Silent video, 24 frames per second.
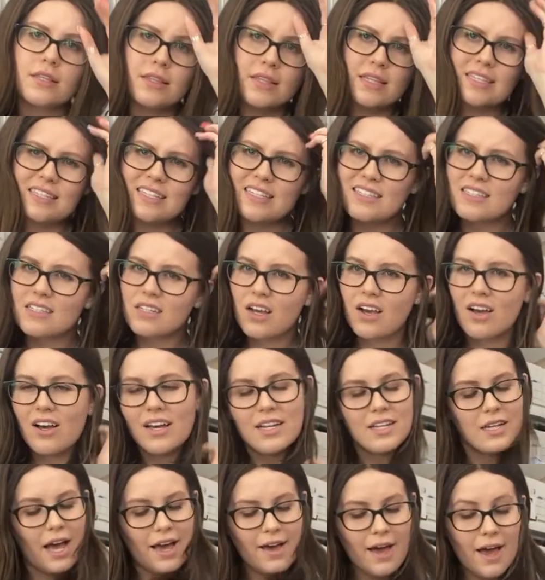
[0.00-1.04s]
This is
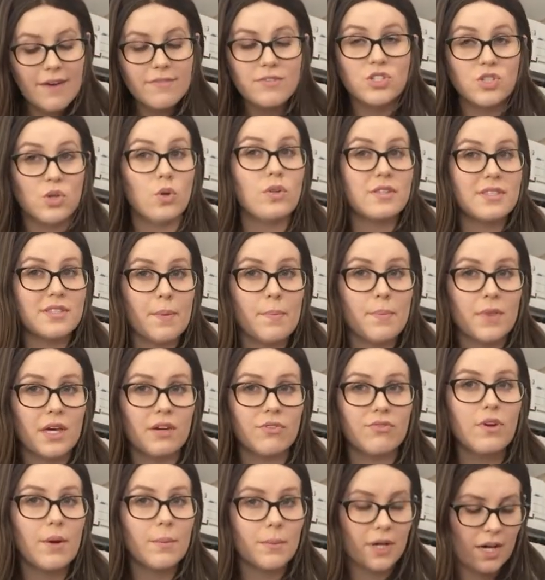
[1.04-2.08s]
not, I have sold something
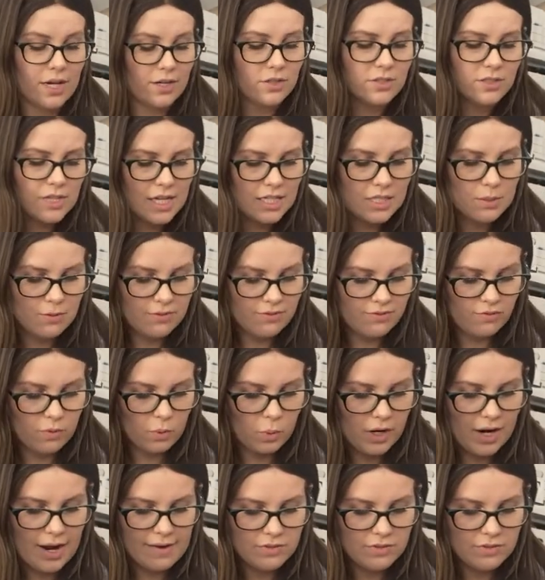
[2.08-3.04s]
from Cuddle Duds before.